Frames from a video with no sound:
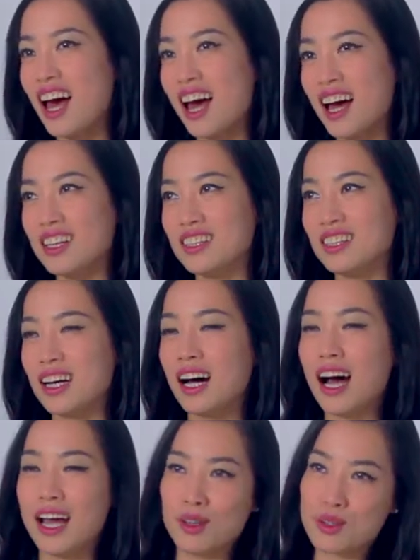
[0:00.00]
and uh,
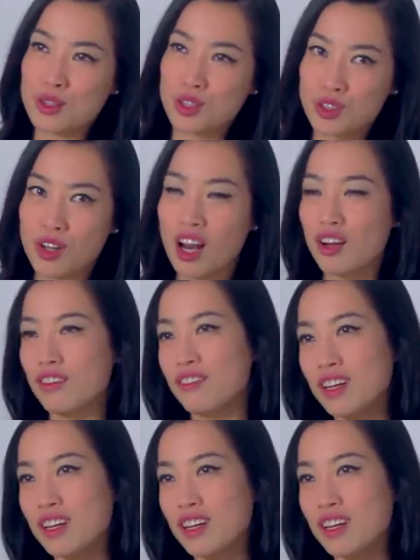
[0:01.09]
I also shoot a lot of